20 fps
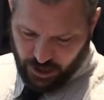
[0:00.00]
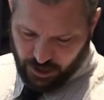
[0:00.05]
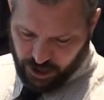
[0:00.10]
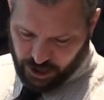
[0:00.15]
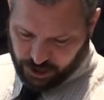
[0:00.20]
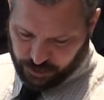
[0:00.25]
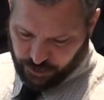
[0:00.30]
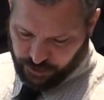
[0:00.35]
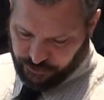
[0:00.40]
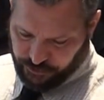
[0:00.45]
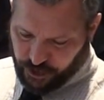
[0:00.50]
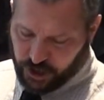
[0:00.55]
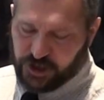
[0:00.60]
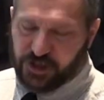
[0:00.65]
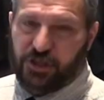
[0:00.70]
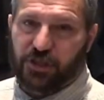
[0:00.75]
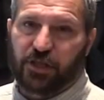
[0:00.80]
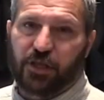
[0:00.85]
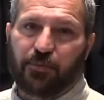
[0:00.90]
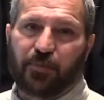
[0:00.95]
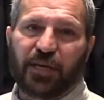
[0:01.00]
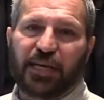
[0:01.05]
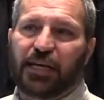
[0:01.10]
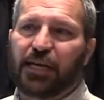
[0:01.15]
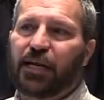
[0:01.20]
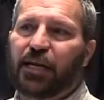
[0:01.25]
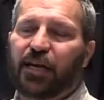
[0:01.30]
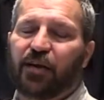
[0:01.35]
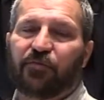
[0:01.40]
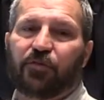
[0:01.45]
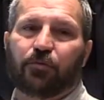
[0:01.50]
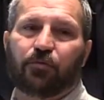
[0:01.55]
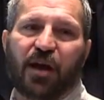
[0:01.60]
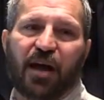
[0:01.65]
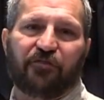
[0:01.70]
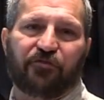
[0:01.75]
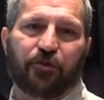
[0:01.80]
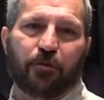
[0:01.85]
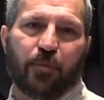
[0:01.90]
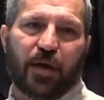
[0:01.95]
This refers to the beginning of the
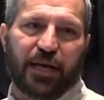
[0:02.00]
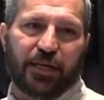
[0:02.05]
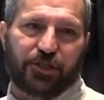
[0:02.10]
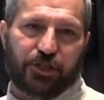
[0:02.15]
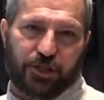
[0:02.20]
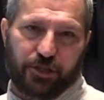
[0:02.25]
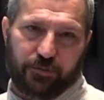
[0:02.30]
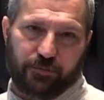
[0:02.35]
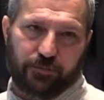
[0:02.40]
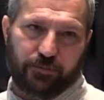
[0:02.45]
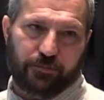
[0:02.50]
Reformation.